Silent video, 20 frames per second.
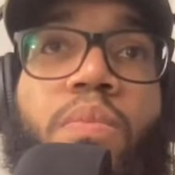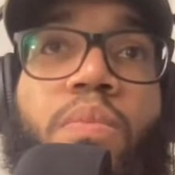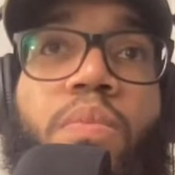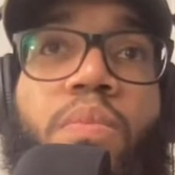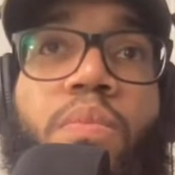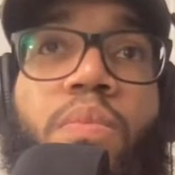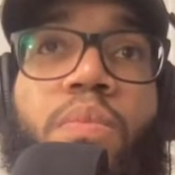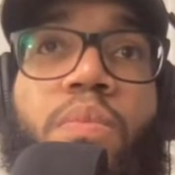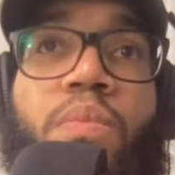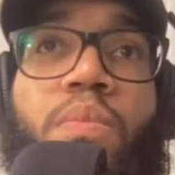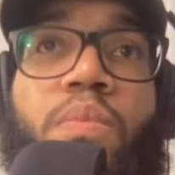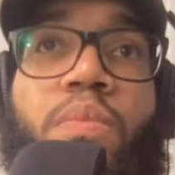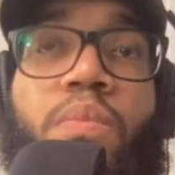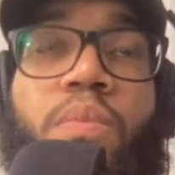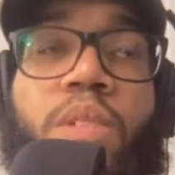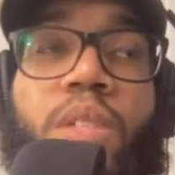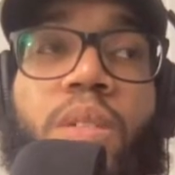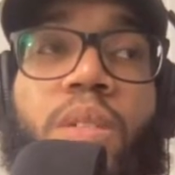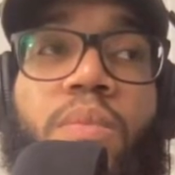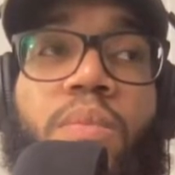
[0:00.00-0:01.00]

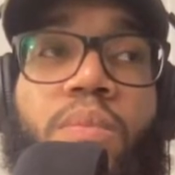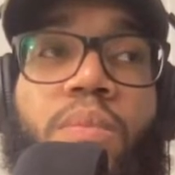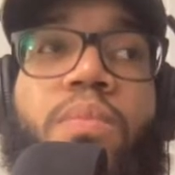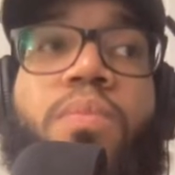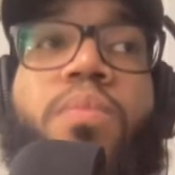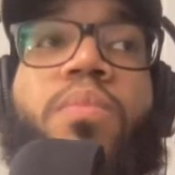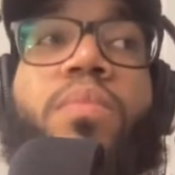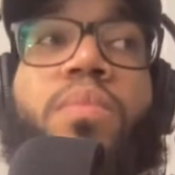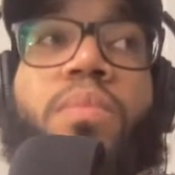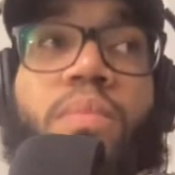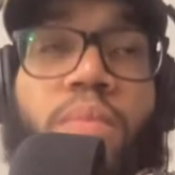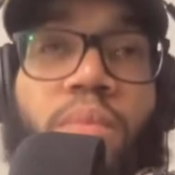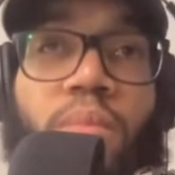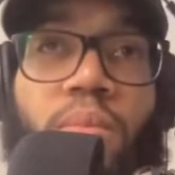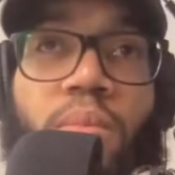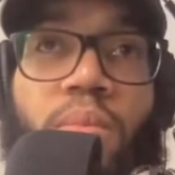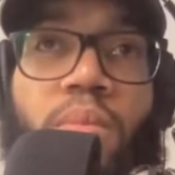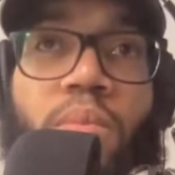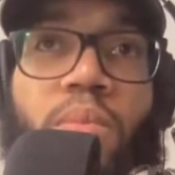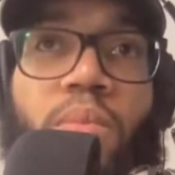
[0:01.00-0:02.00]

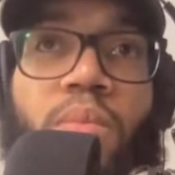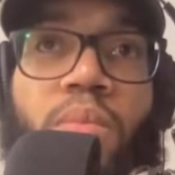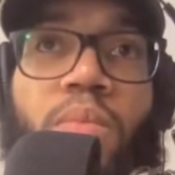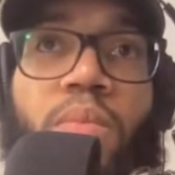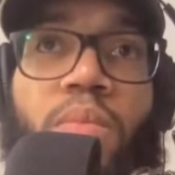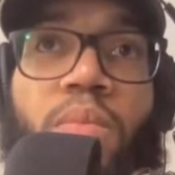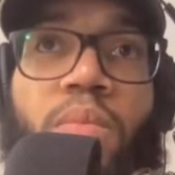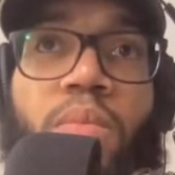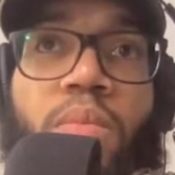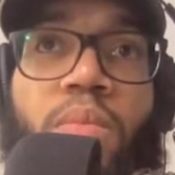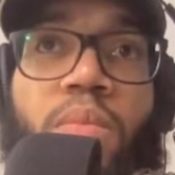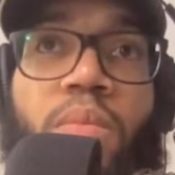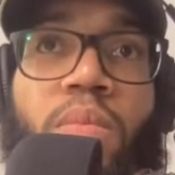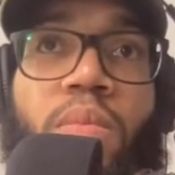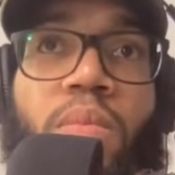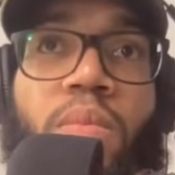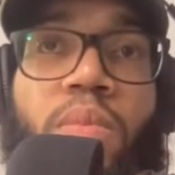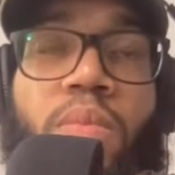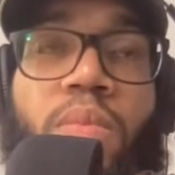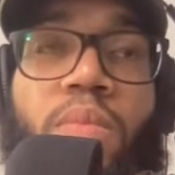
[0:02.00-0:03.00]

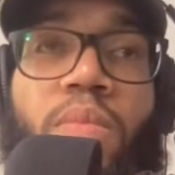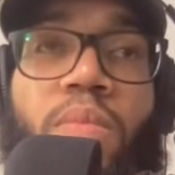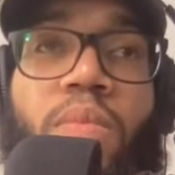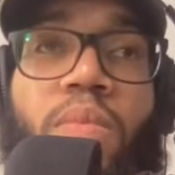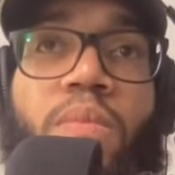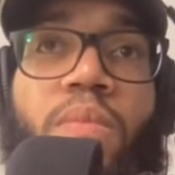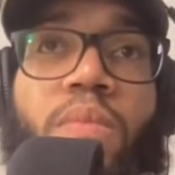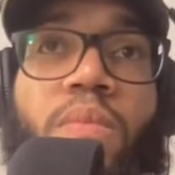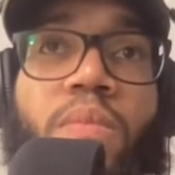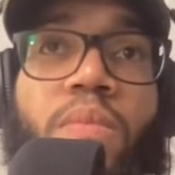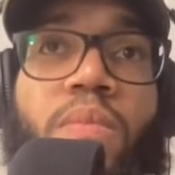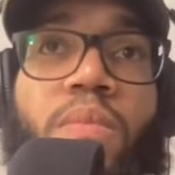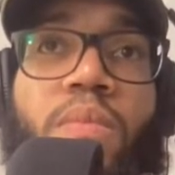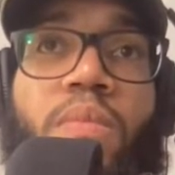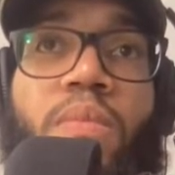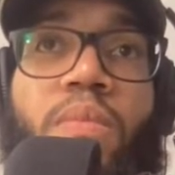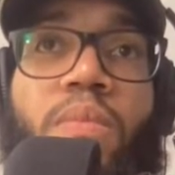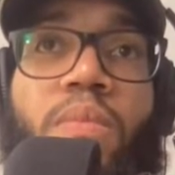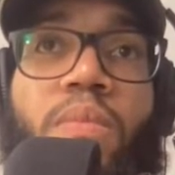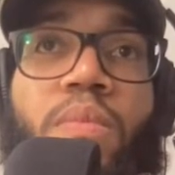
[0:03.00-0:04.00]

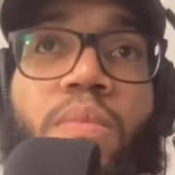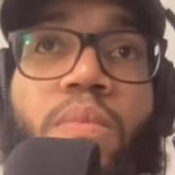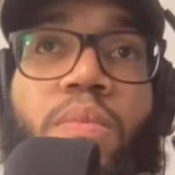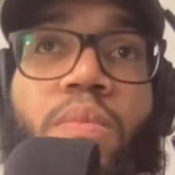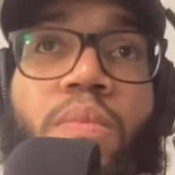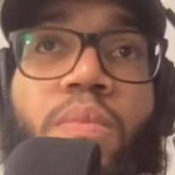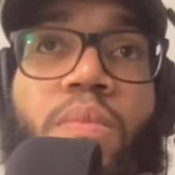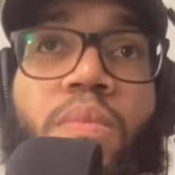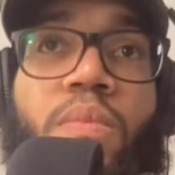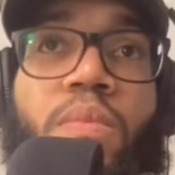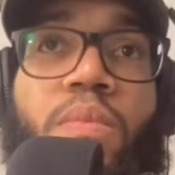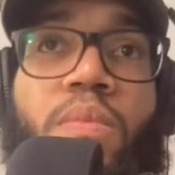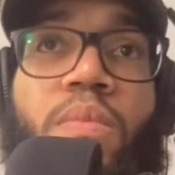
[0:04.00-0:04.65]
(silent)